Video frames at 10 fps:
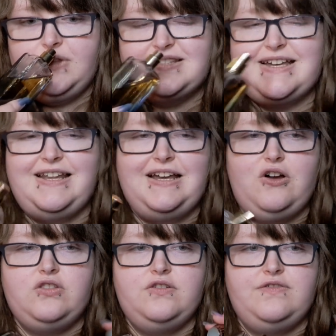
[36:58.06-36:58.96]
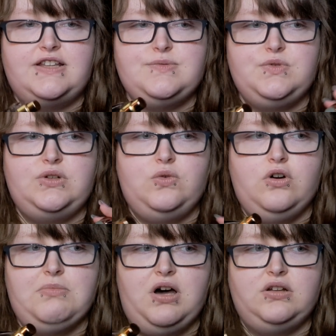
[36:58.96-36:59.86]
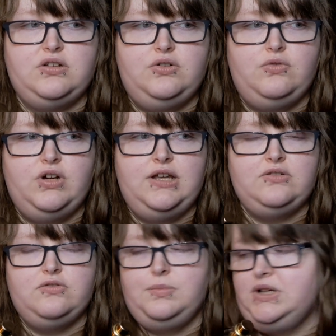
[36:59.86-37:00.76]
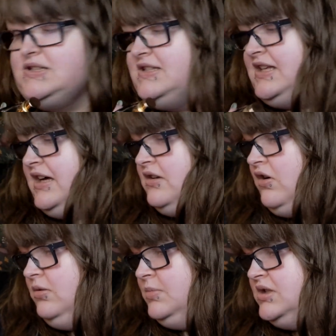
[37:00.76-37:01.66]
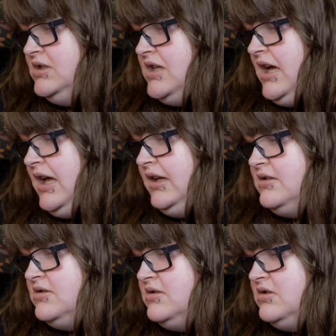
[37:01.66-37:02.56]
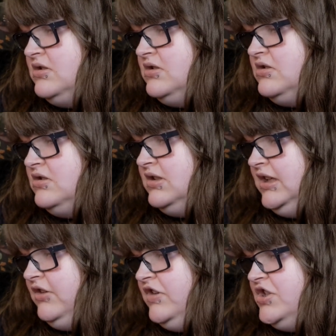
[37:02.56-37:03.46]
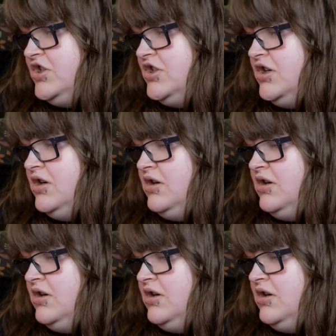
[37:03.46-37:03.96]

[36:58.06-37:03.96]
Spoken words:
It's kind of like on the fence between a gourmand and an oriental because of that almond and licorice.